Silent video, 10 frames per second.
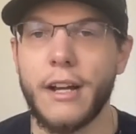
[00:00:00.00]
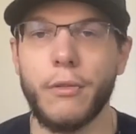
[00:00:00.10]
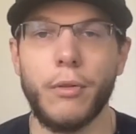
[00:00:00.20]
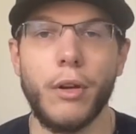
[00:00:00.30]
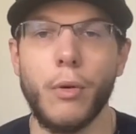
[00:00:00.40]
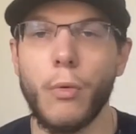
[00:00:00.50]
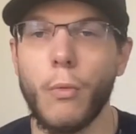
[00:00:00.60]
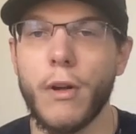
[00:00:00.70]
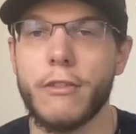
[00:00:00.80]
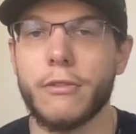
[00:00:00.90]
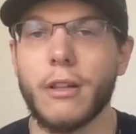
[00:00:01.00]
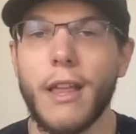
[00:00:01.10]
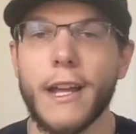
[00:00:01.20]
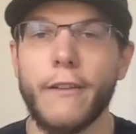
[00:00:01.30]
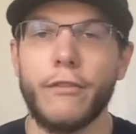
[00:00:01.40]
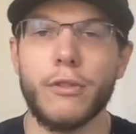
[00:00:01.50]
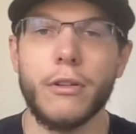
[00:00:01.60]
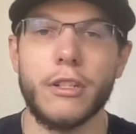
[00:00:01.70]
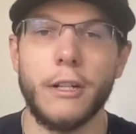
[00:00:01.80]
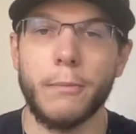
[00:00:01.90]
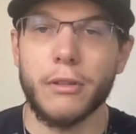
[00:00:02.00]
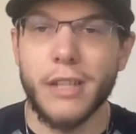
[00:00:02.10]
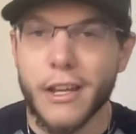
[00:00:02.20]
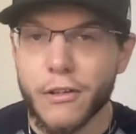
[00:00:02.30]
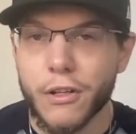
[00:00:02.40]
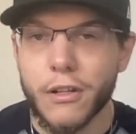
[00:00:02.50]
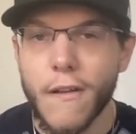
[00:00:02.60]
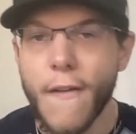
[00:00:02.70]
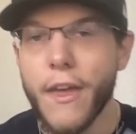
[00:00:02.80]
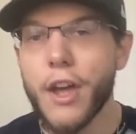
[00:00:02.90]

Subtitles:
I don't know whether it's a lack of trust in the protection,